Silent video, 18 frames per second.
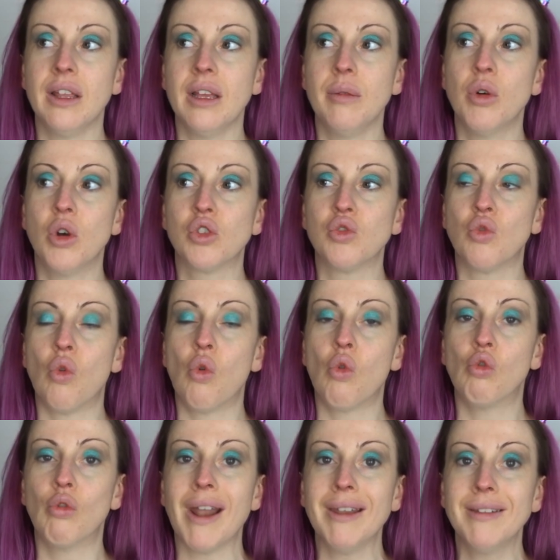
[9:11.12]
the most
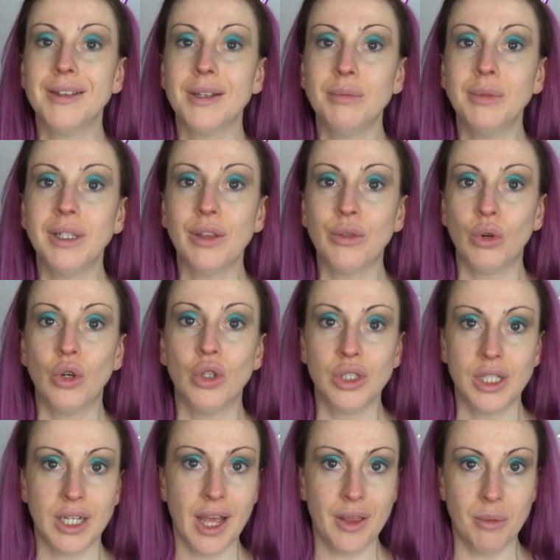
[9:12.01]
randomly
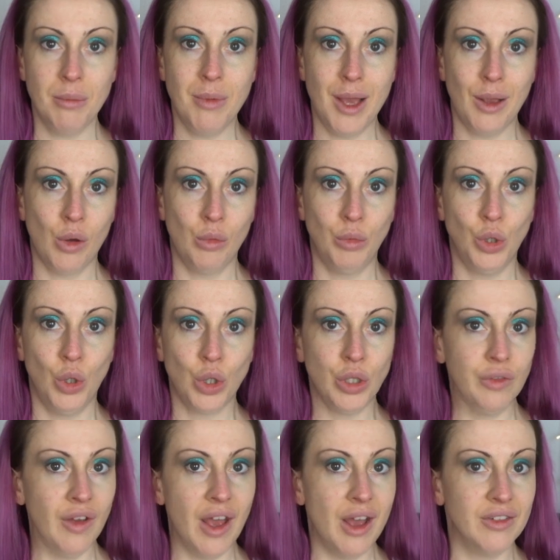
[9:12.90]
thrown together makeup
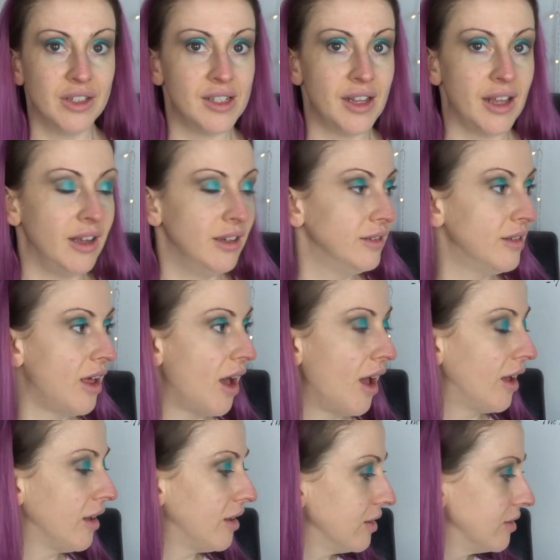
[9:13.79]
look you've ever seen.
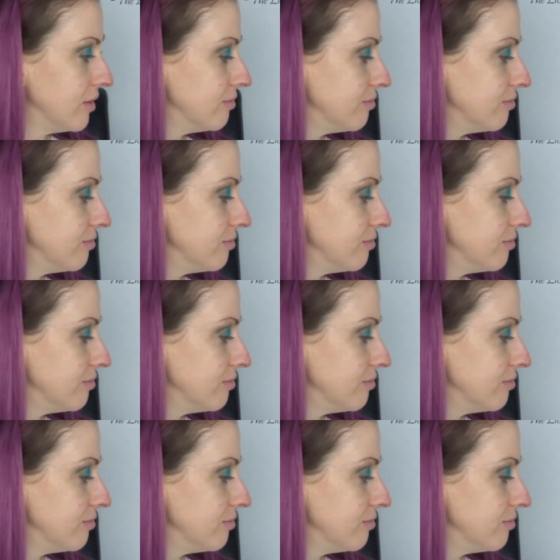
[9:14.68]
Like,